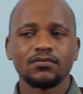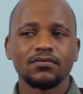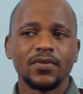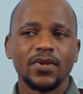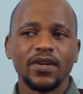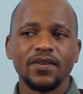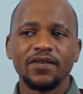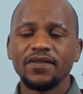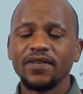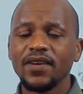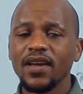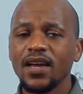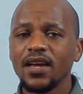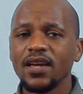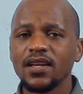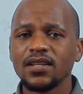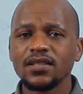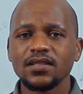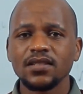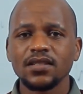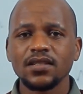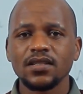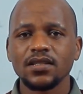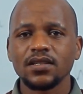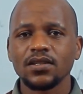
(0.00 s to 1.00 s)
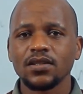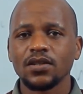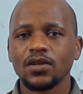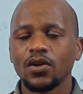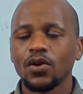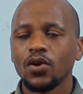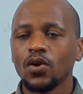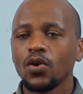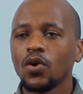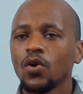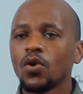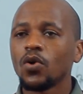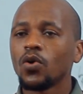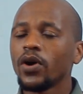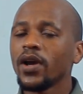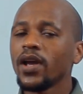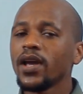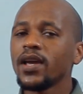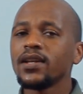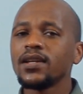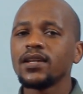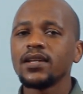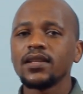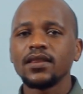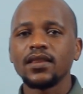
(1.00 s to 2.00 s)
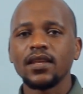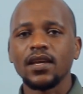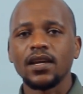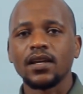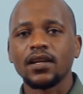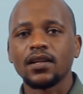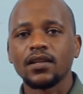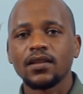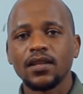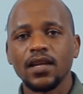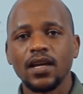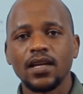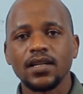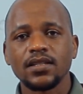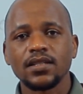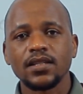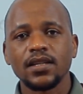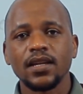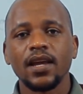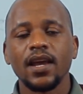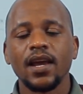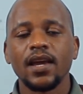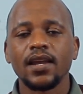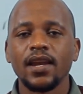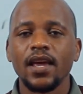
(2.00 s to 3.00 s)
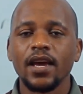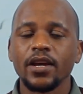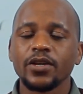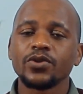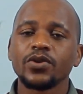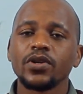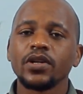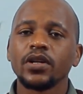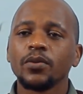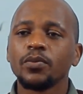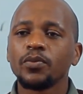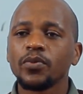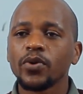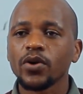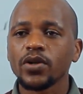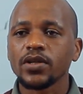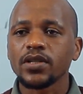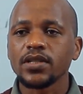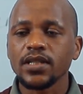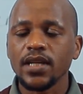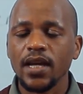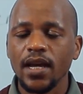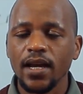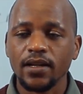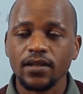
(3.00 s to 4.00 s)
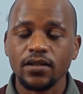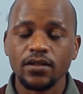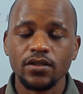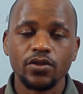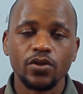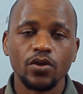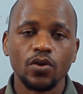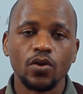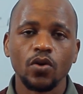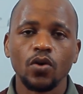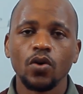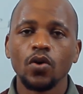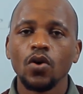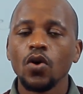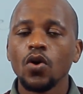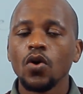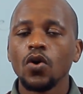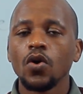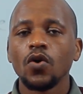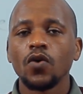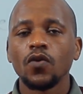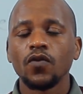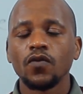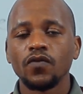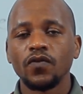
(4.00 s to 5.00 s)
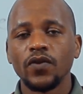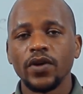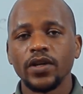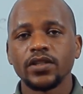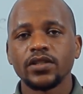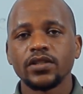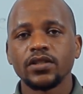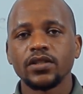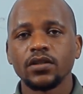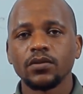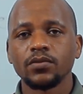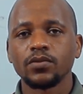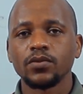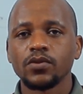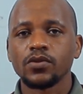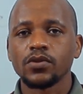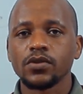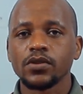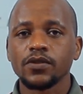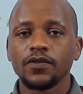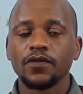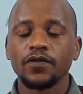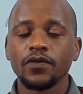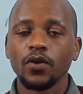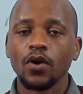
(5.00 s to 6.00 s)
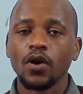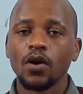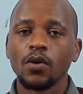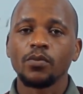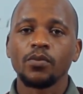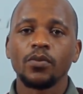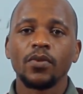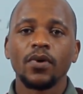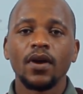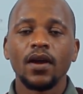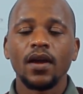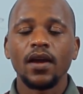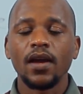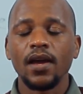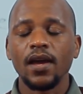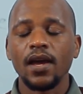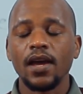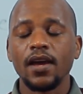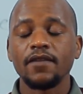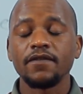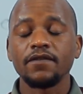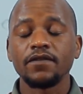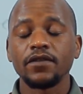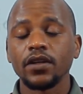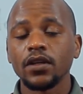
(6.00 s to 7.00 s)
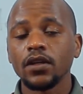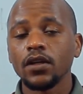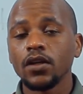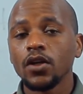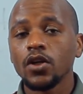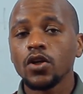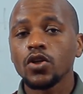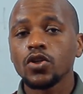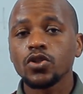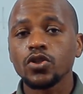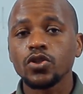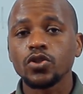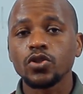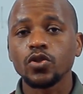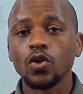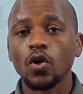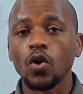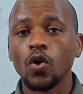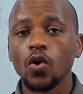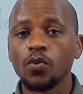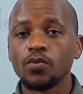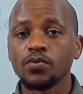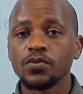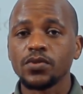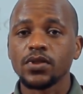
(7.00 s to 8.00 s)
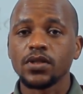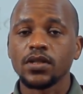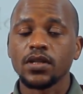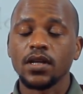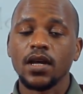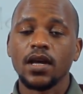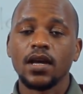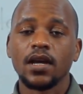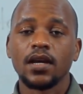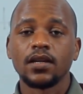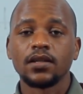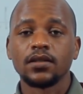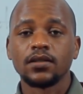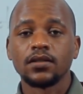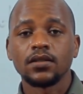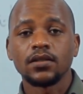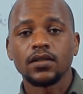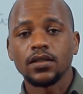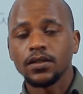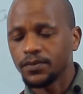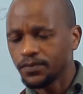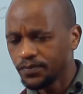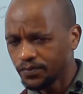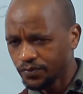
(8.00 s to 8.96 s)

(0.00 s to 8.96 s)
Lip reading: a fence, or anything that can actually protect your vegetables from heavy storms and